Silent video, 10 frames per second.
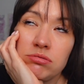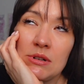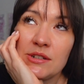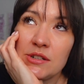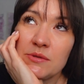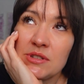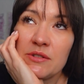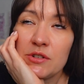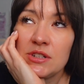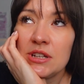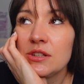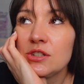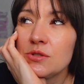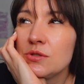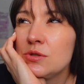I don't know, so I've got to take the
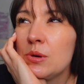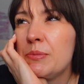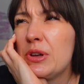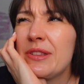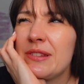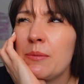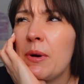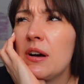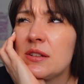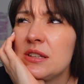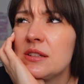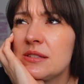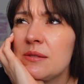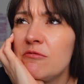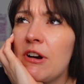children to a birthday party in
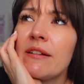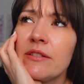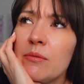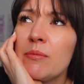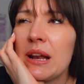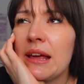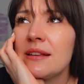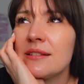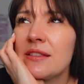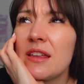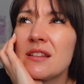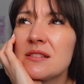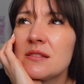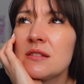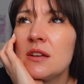some random place
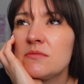that's